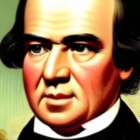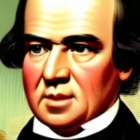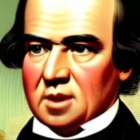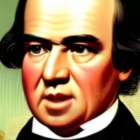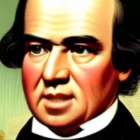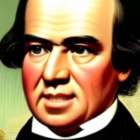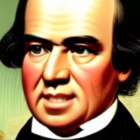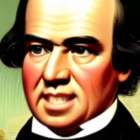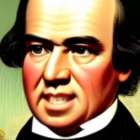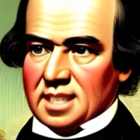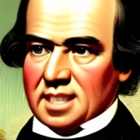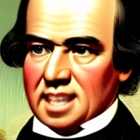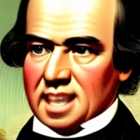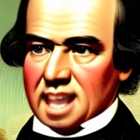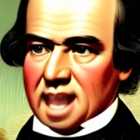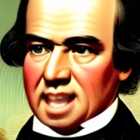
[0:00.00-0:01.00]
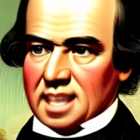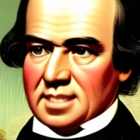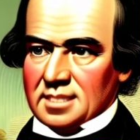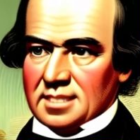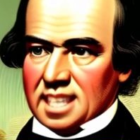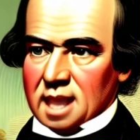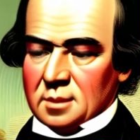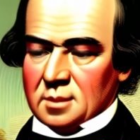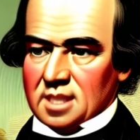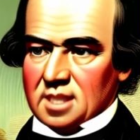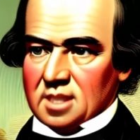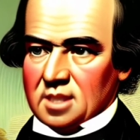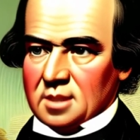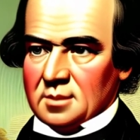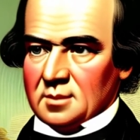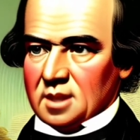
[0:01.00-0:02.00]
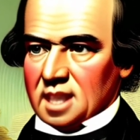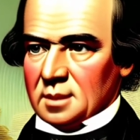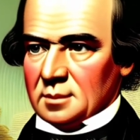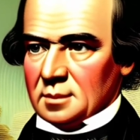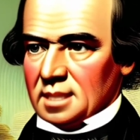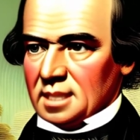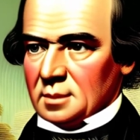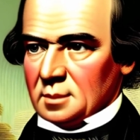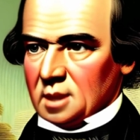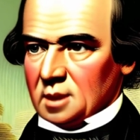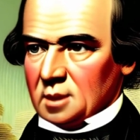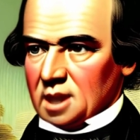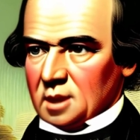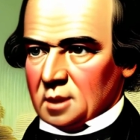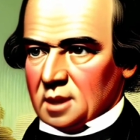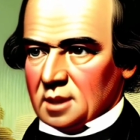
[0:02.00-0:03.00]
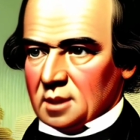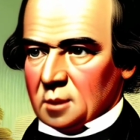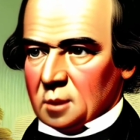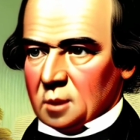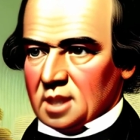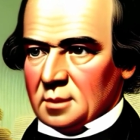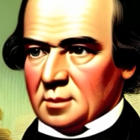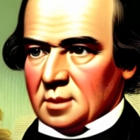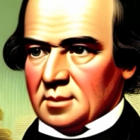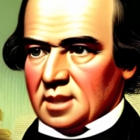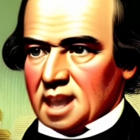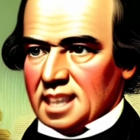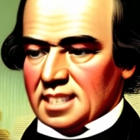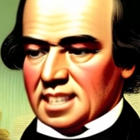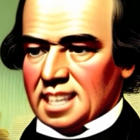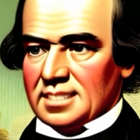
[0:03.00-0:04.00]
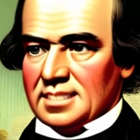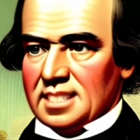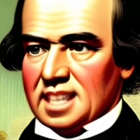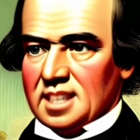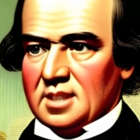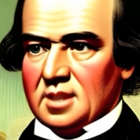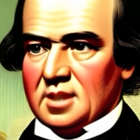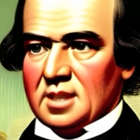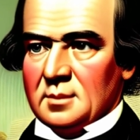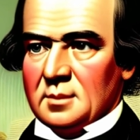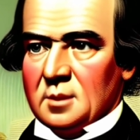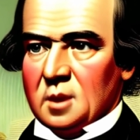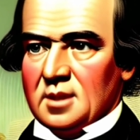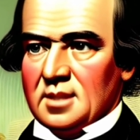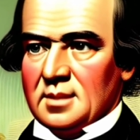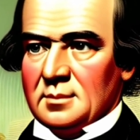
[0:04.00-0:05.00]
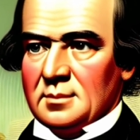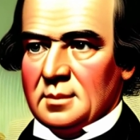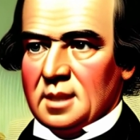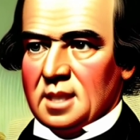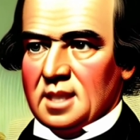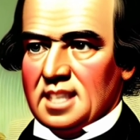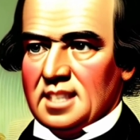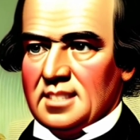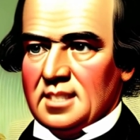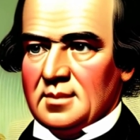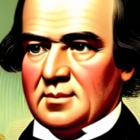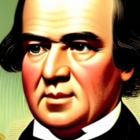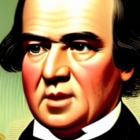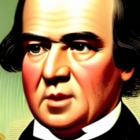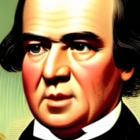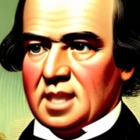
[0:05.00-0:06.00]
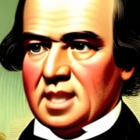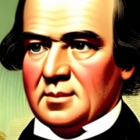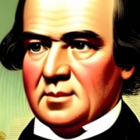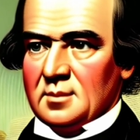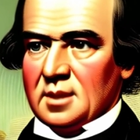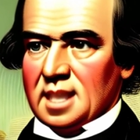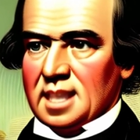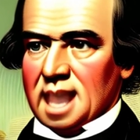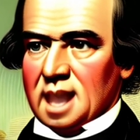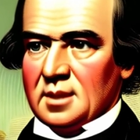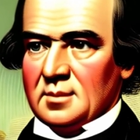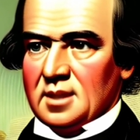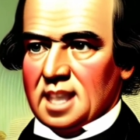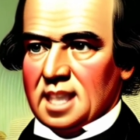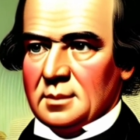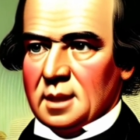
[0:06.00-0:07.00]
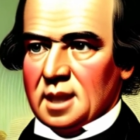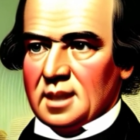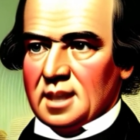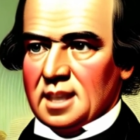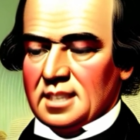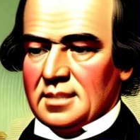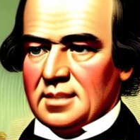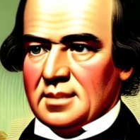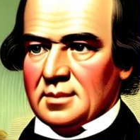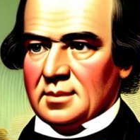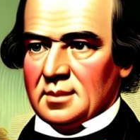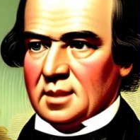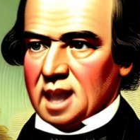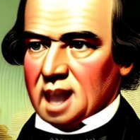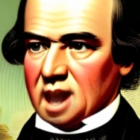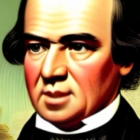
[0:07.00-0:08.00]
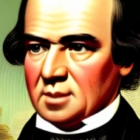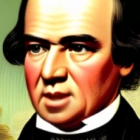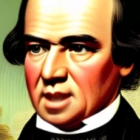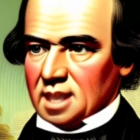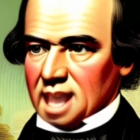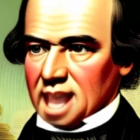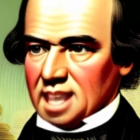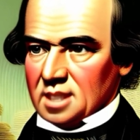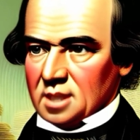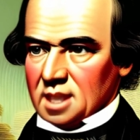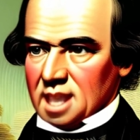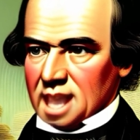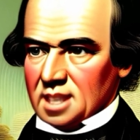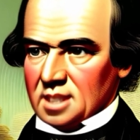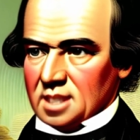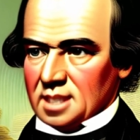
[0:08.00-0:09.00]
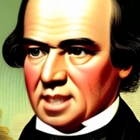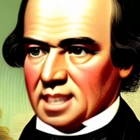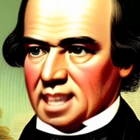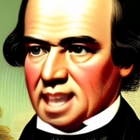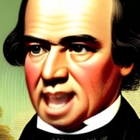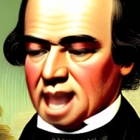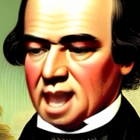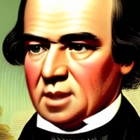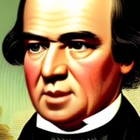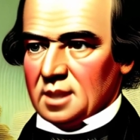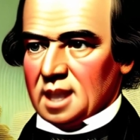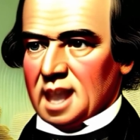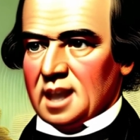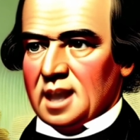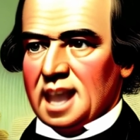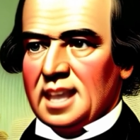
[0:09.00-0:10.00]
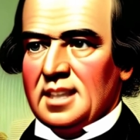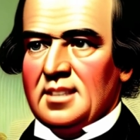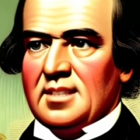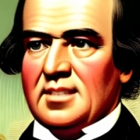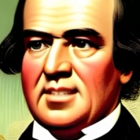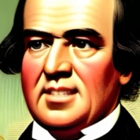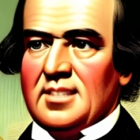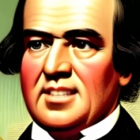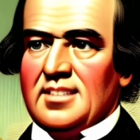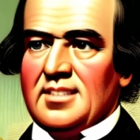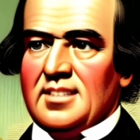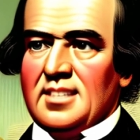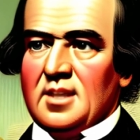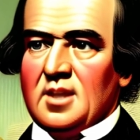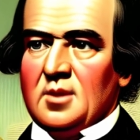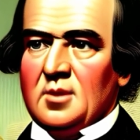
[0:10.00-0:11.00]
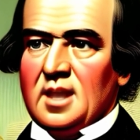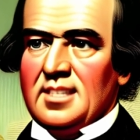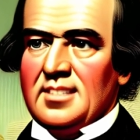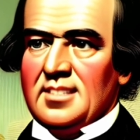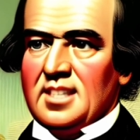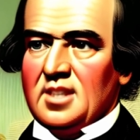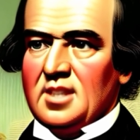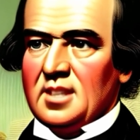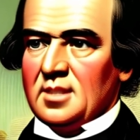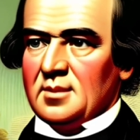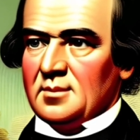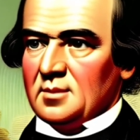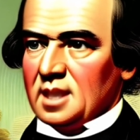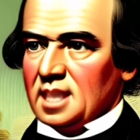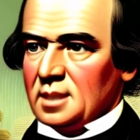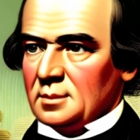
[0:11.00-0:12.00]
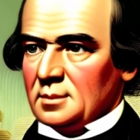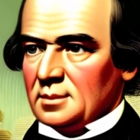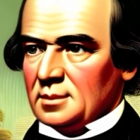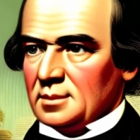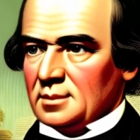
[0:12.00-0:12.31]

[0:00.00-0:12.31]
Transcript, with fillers: Thirdly, I established the Freedmen's Bureau, which provided essential support to millions of newly freed African Americans, offering education, healthcare, and assistance in their transition to freedom.